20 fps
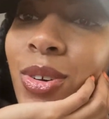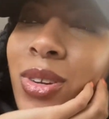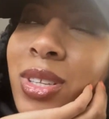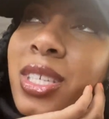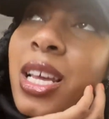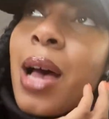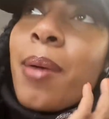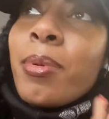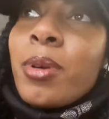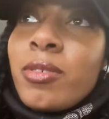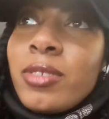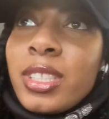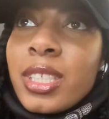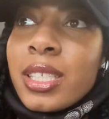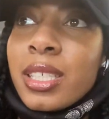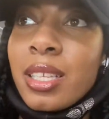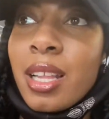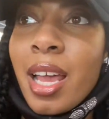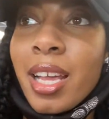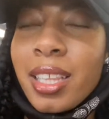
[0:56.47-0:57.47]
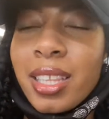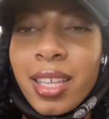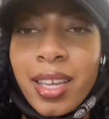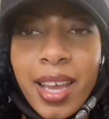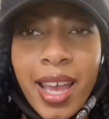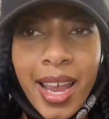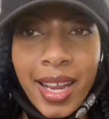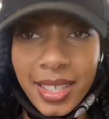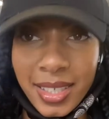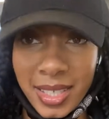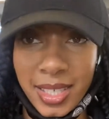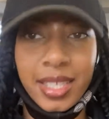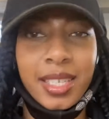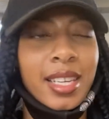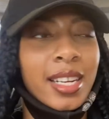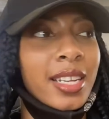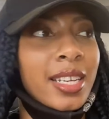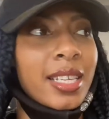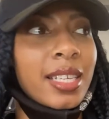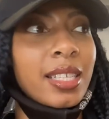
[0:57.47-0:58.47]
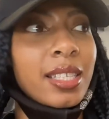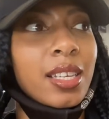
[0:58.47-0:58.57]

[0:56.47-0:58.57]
on top of just like the hecticness,